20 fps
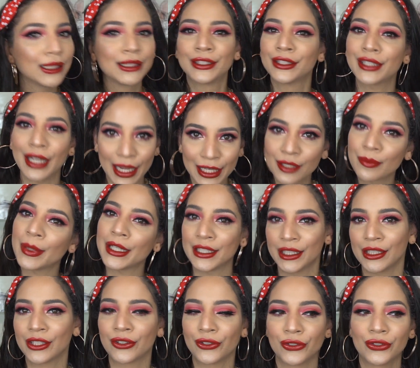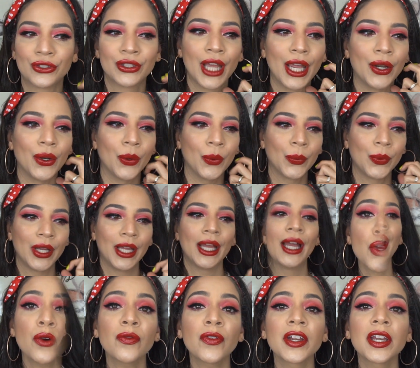just ask my sisters, they know.
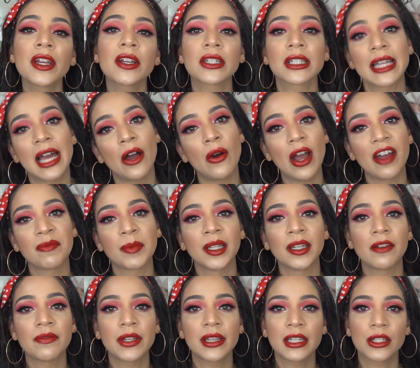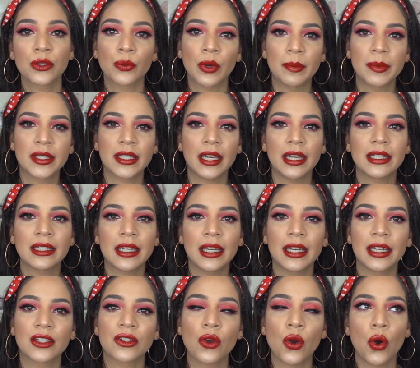So for years now, I've been loving this website,
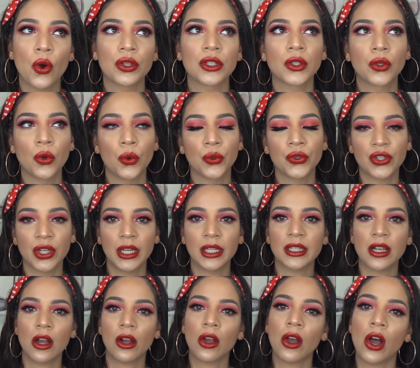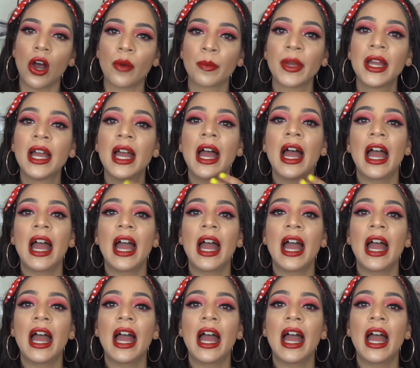and it's called Go Jane dot com.